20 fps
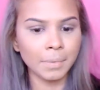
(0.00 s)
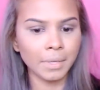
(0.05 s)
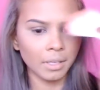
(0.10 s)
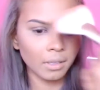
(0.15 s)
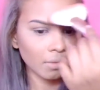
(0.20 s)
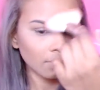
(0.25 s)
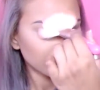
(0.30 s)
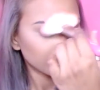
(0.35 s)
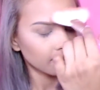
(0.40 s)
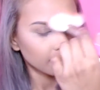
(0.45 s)
but
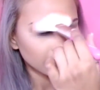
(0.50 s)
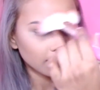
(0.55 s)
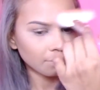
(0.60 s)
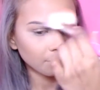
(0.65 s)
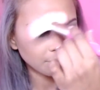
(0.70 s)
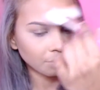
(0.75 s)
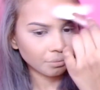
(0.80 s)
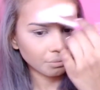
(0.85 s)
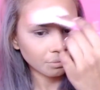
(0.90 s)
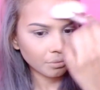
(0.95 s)

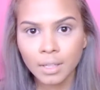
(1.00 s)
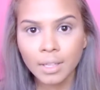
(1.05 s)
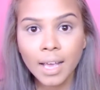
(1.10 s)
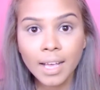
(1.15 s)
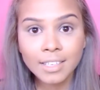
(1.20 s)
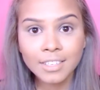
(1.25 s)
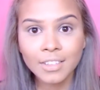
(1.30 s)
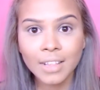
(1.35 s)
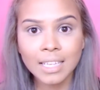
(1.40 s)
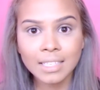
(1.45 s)

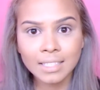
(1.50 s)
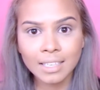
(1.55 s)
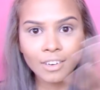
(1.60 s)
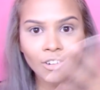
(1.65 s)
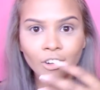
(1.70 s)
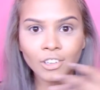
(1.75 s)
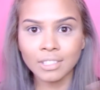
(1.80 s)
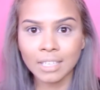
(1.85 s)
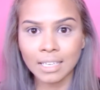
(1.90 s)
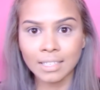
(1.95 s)
yeah, so that's
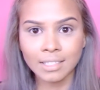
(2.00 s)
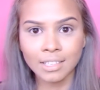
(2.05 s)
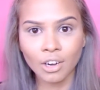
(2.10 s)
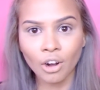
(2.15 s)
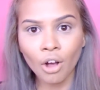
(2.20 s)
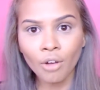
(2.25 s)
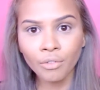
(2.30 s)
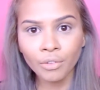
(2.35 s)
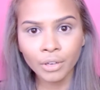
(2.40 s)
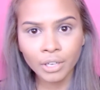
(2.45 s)
it all dusted off.